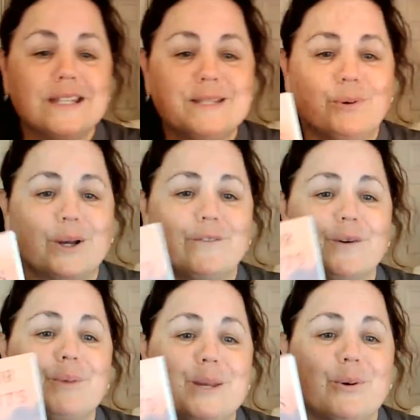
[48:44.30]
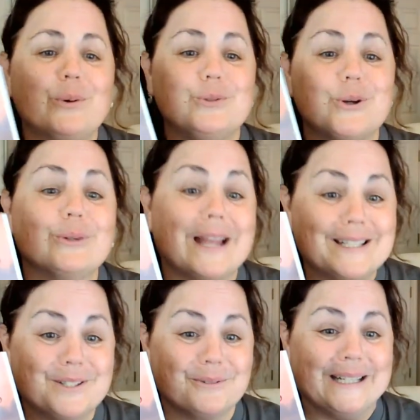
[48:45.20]
this book for people who don't
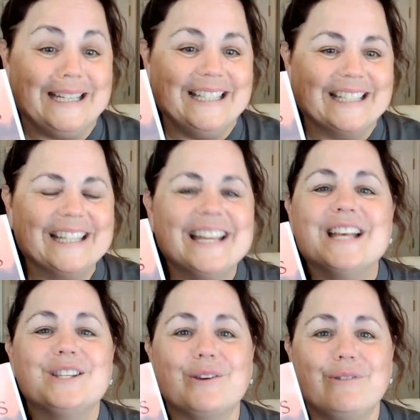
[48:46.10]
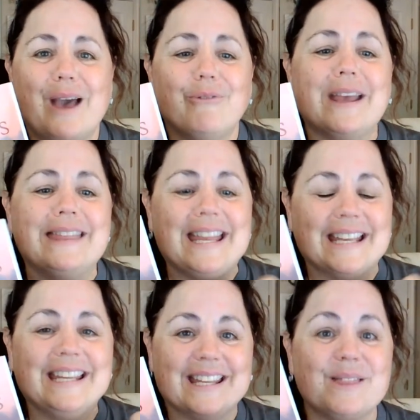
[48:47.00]
like to read, so that way they
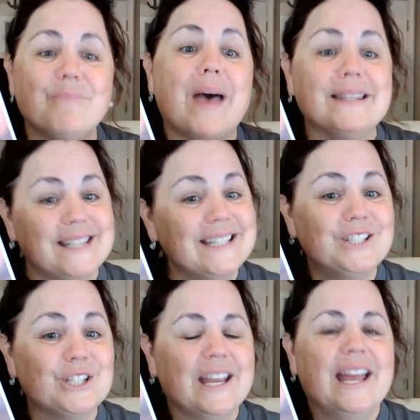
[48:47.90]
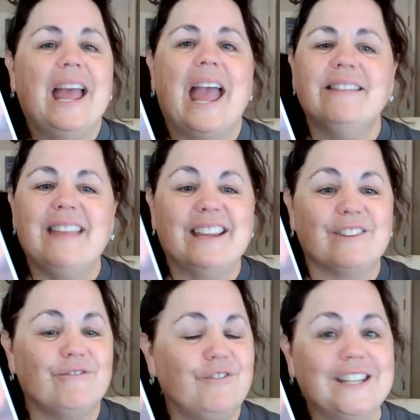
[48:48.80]
can get the message and they
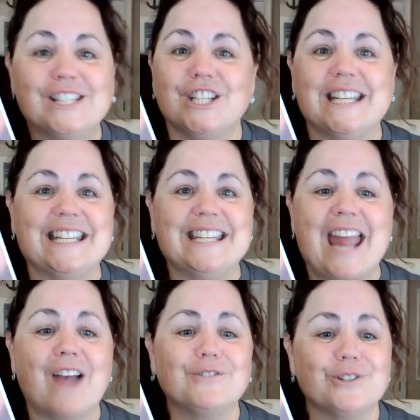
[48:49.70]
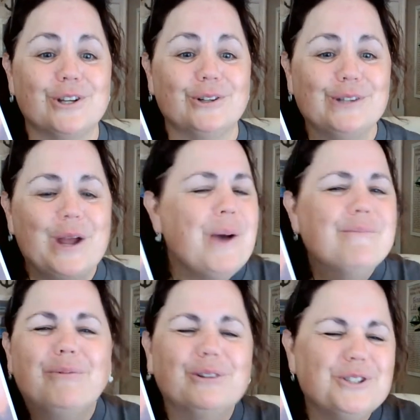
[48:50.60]
can finish it in an afternoon.
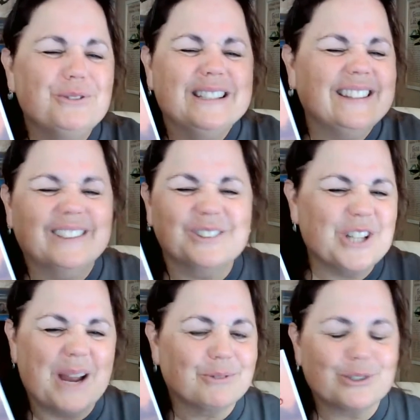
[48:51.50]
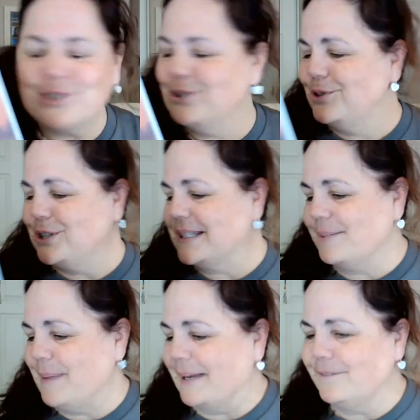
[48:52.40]
But we'll do it in little chapters too, just
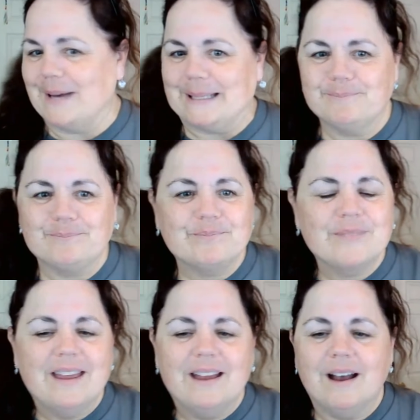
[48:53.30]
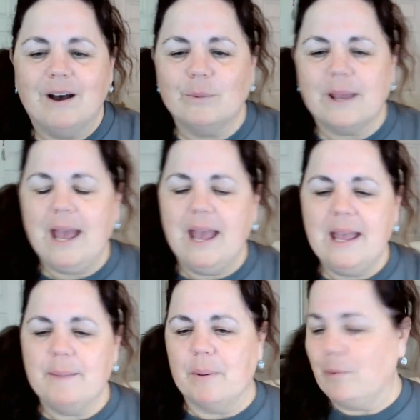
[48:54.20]
to make it fun.
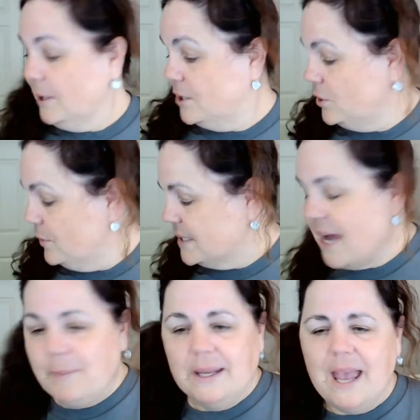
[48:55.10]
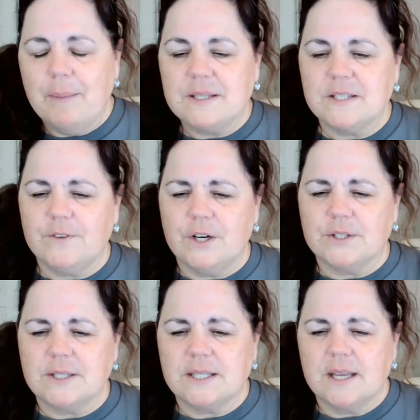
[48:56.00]
Okay, but we're going to do Atomic Habits
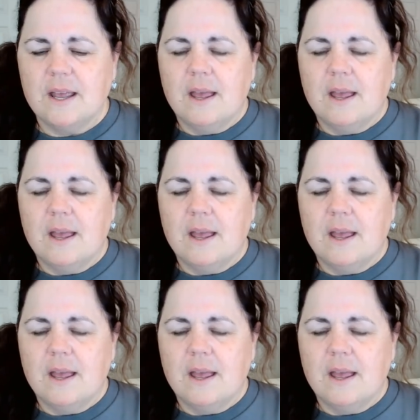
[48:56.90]
first.